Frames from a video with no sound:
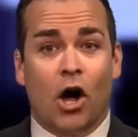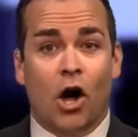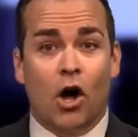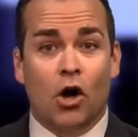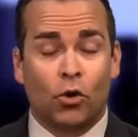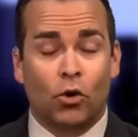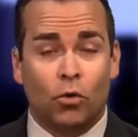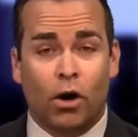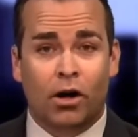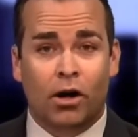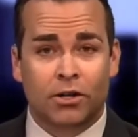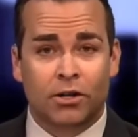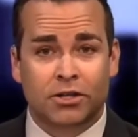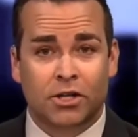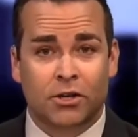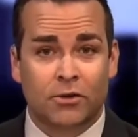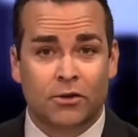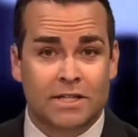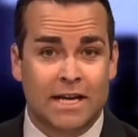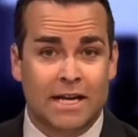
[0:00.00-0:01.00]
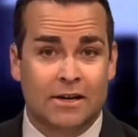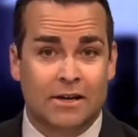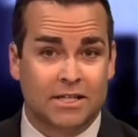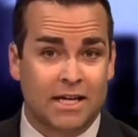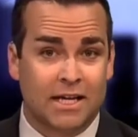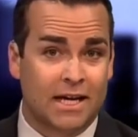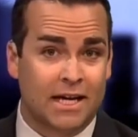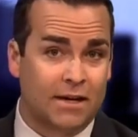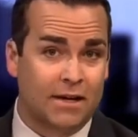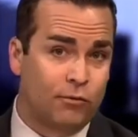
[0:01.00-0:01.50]
who also is now
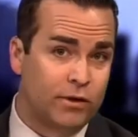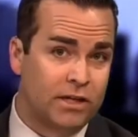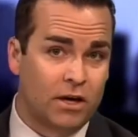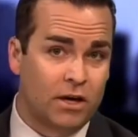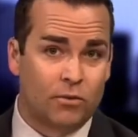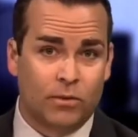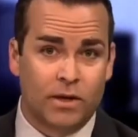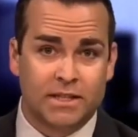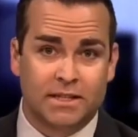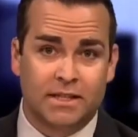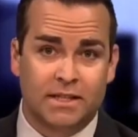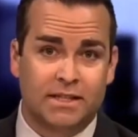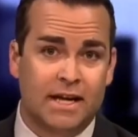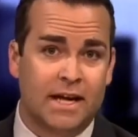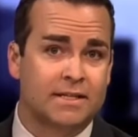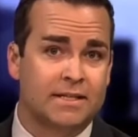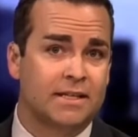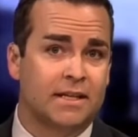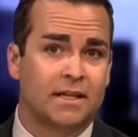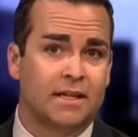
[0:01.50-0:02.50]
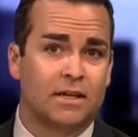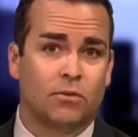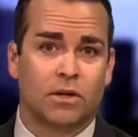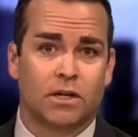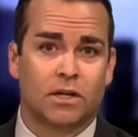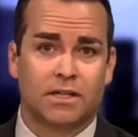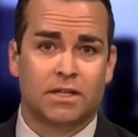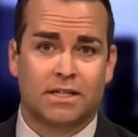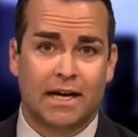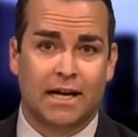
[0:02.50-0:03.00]
saying if we don't raise the debt ceiling, we're
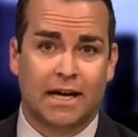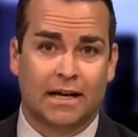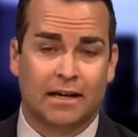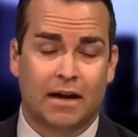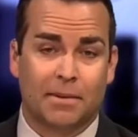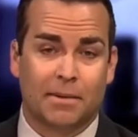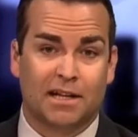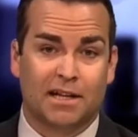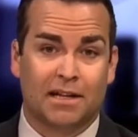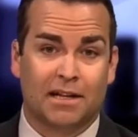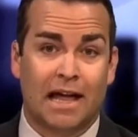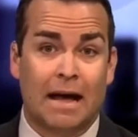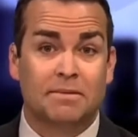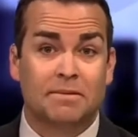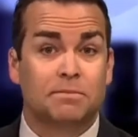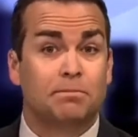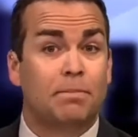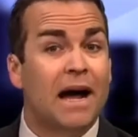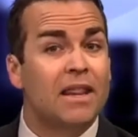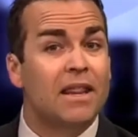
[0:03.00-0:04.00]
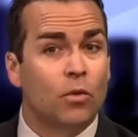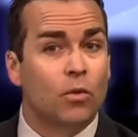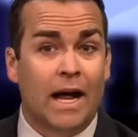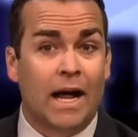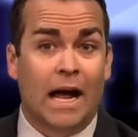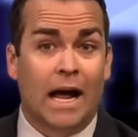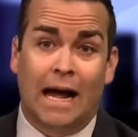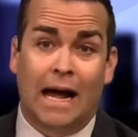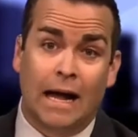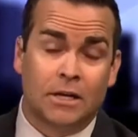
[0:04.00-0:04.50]
going to see an economic collapse. By the way,
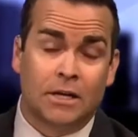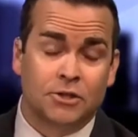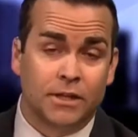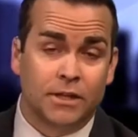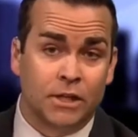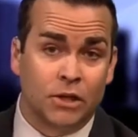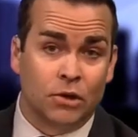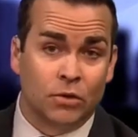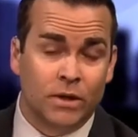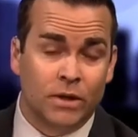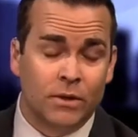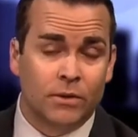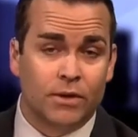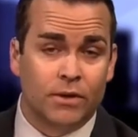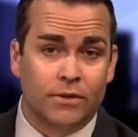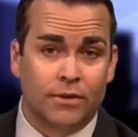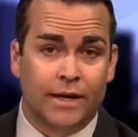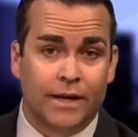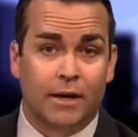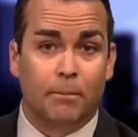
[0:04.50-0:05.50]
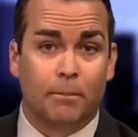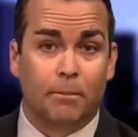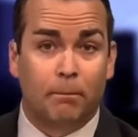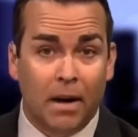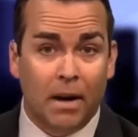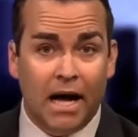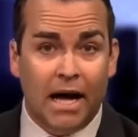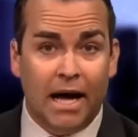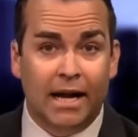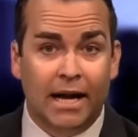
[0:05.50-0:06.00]
I actually agree with her there,
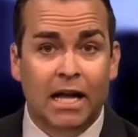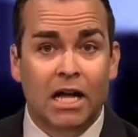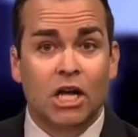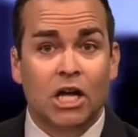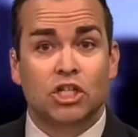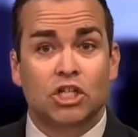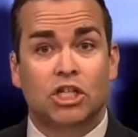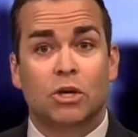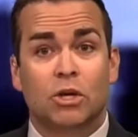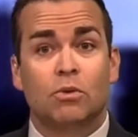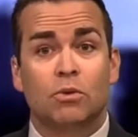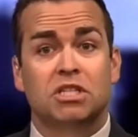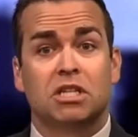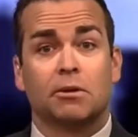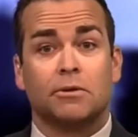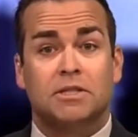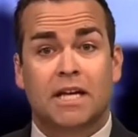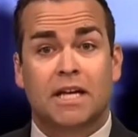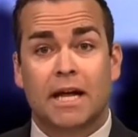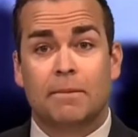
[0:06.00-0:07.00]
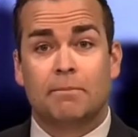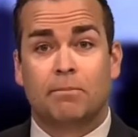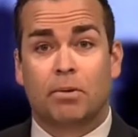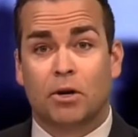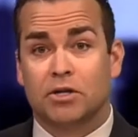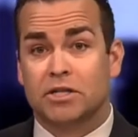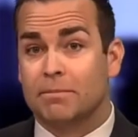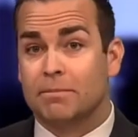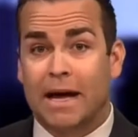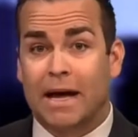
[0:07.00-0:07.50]
but she was the same
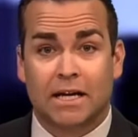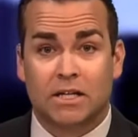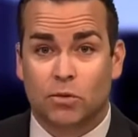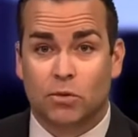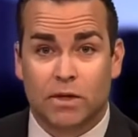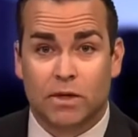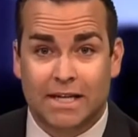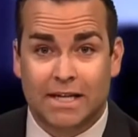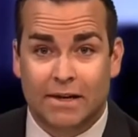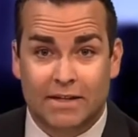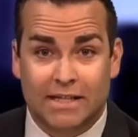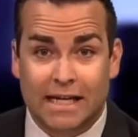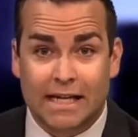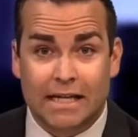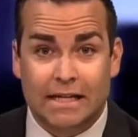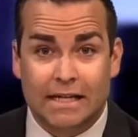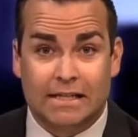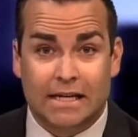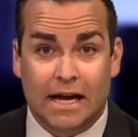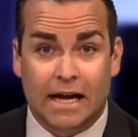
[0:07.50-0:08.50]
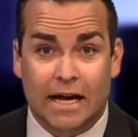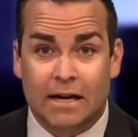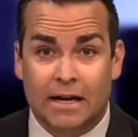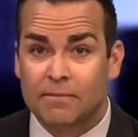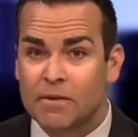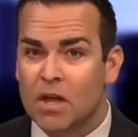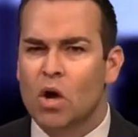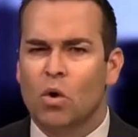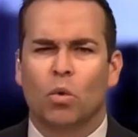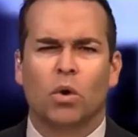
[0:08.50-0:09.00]
person back in 2017 saying
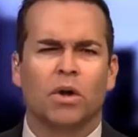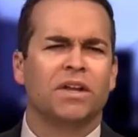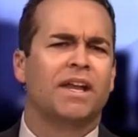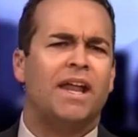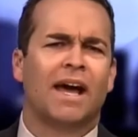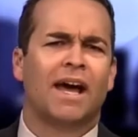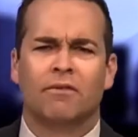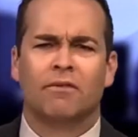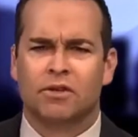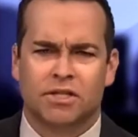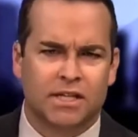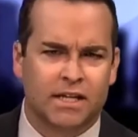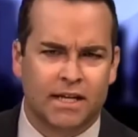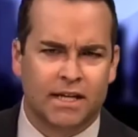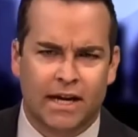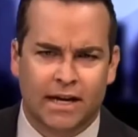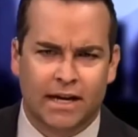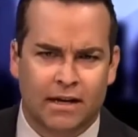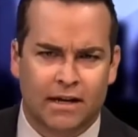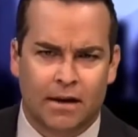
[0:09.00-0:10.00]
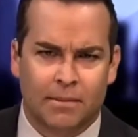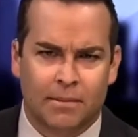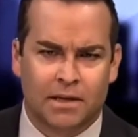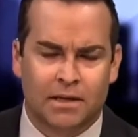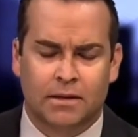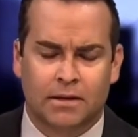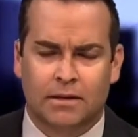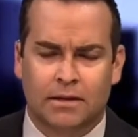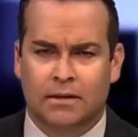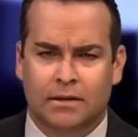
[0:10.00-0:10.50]
we'll never see an
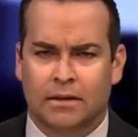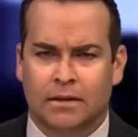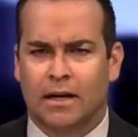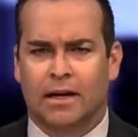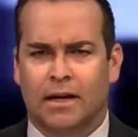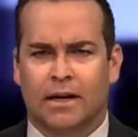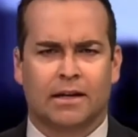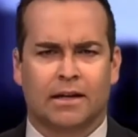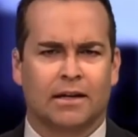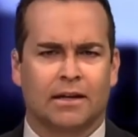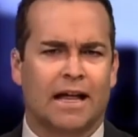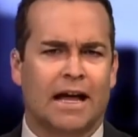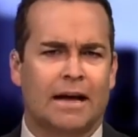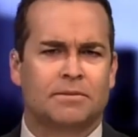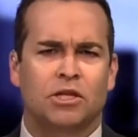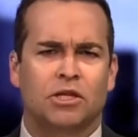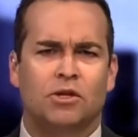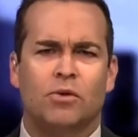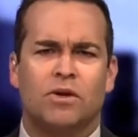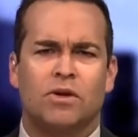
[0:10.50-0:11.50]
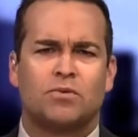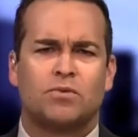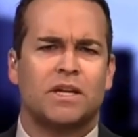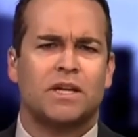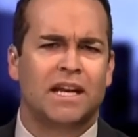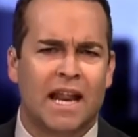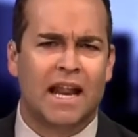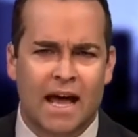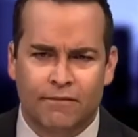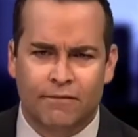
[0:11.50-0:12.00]
economic uh, collapse. The U.S. would
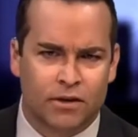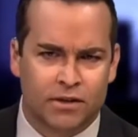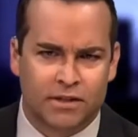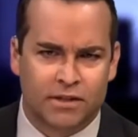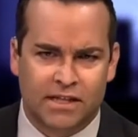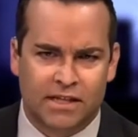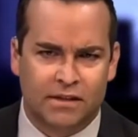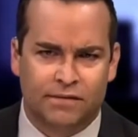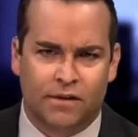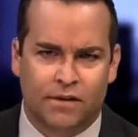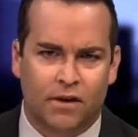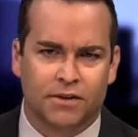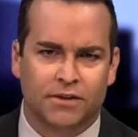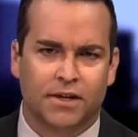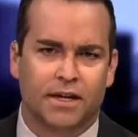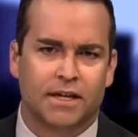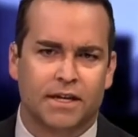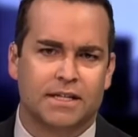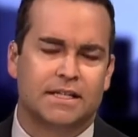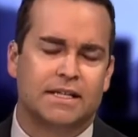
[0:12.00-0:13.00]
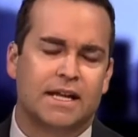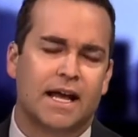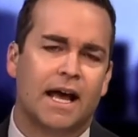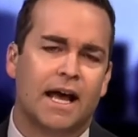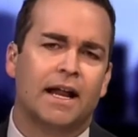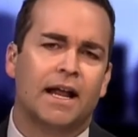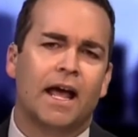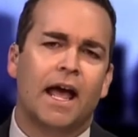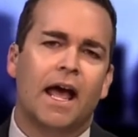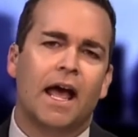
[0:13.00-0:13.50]
never default on its
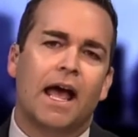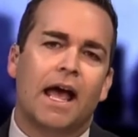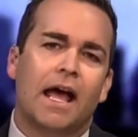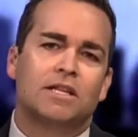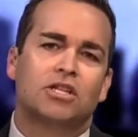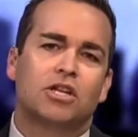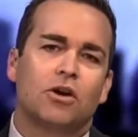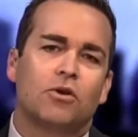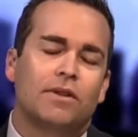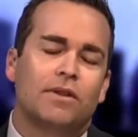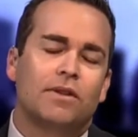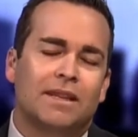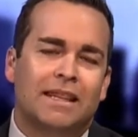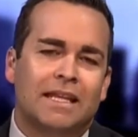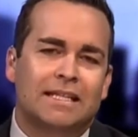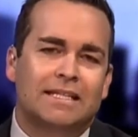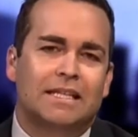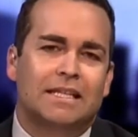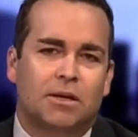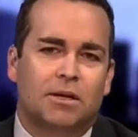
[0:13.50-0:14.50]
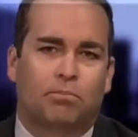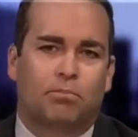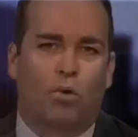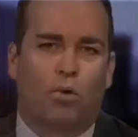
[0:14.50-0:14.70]
debt. And so this is the